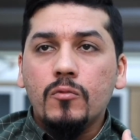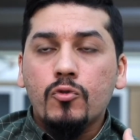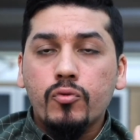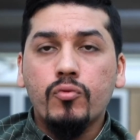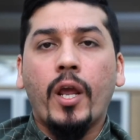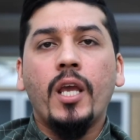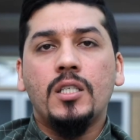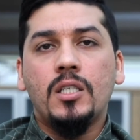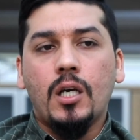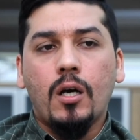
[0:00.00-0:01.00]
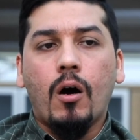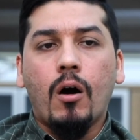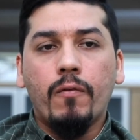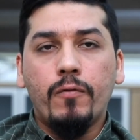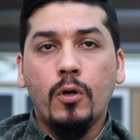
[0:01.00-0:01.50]
trait
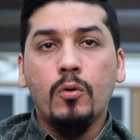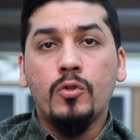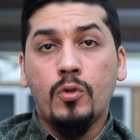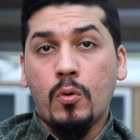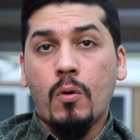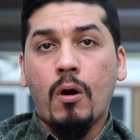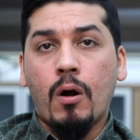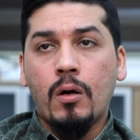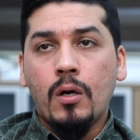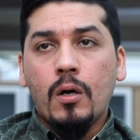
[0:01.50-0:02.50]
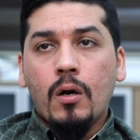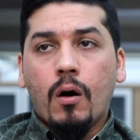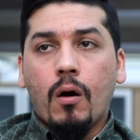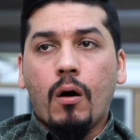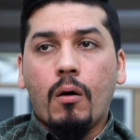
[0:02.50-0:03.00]
of those who are
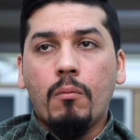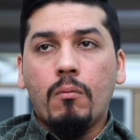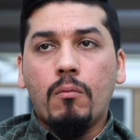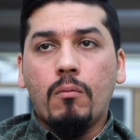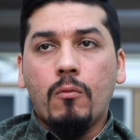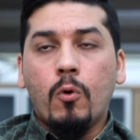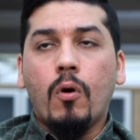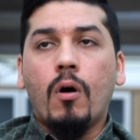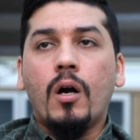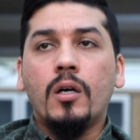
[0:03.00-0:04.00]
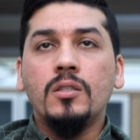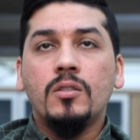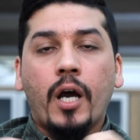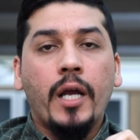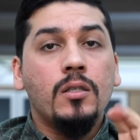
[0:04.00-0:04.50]
who are
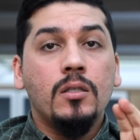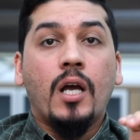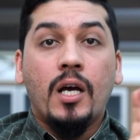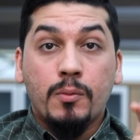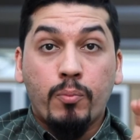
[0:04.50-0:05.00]
entitled as